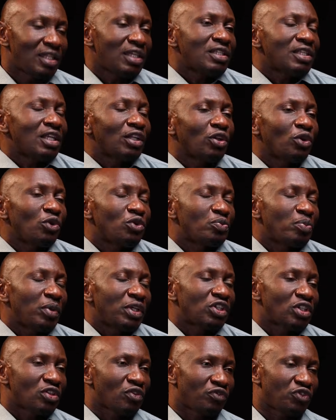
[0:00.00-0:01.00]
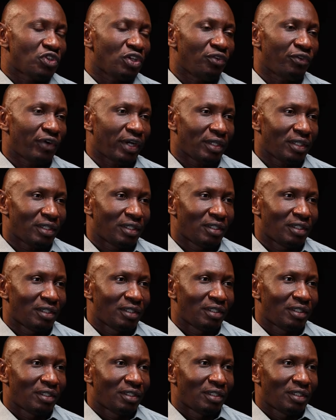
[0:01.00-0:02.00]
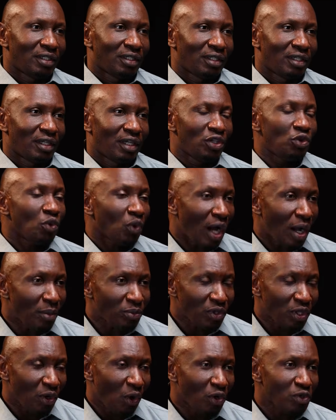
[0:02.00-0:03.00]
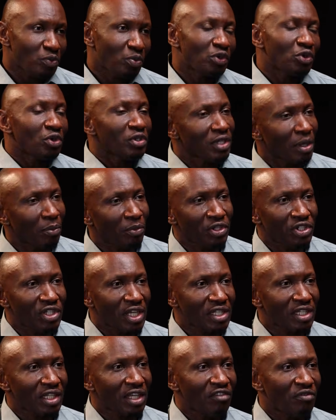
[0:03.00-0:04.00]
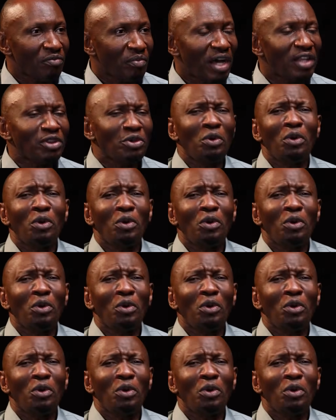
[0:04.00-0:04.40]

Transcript: This includes pictures of children. You come to the hospital, somebody just gave birth.